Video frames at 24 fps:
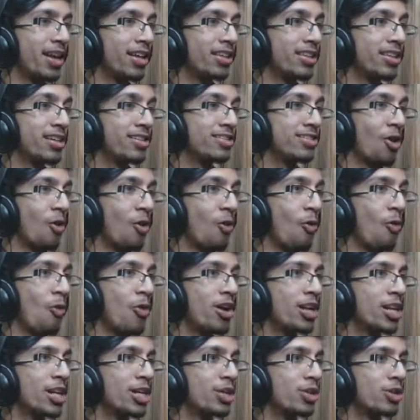yeah, there's a
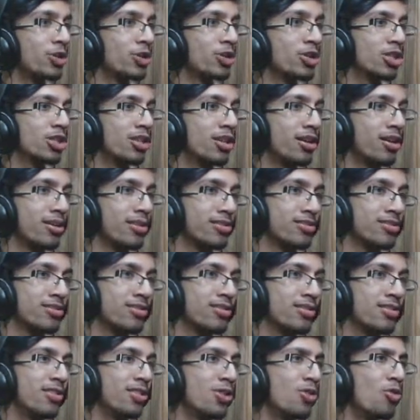very good chance,